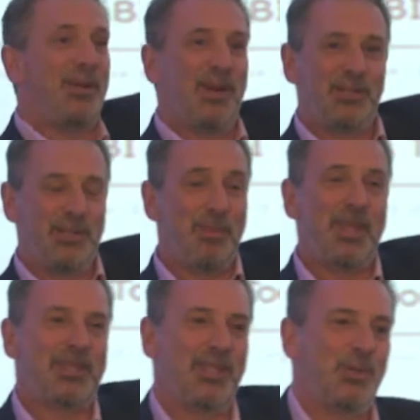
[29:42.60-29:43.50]
there actually
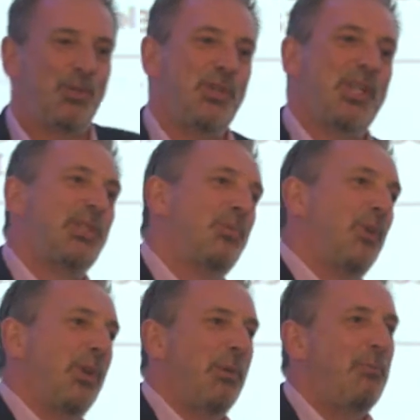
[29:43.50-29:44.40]
amazingly called
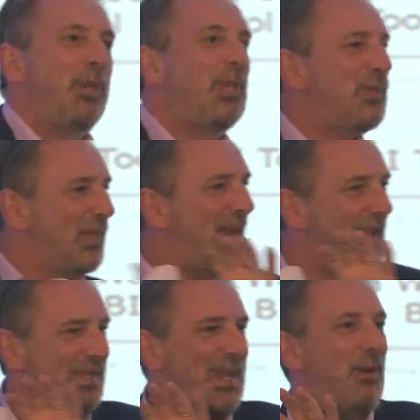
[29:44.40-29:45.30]
Transporium, and we use that
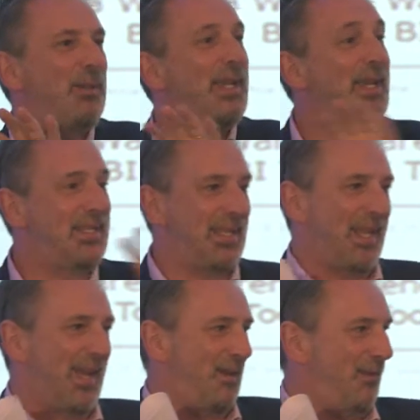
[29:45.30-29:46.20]
as our data
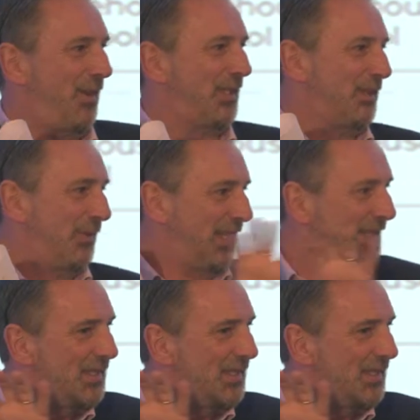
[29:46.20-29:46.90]
layer effectively.